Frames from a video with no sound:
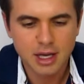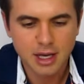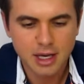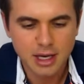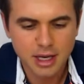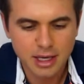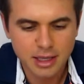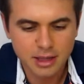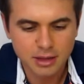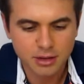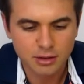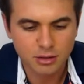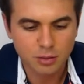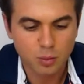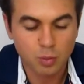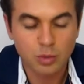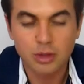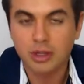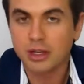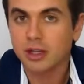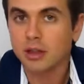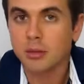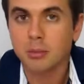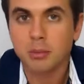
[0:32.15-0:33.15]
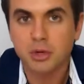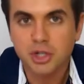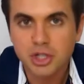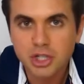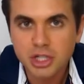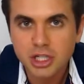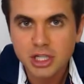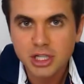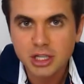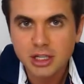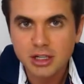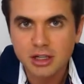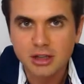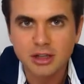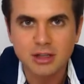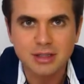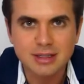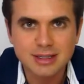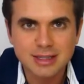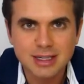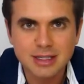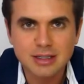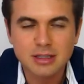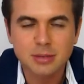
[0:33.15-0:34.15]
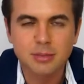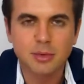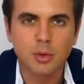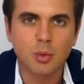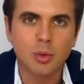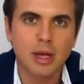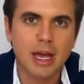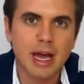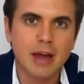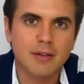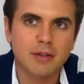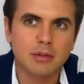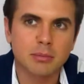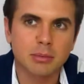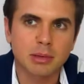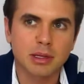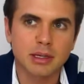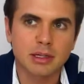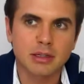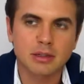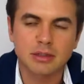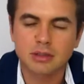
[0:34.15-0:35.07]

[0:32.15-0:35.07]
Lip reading: and really the machine and the system that we have in place.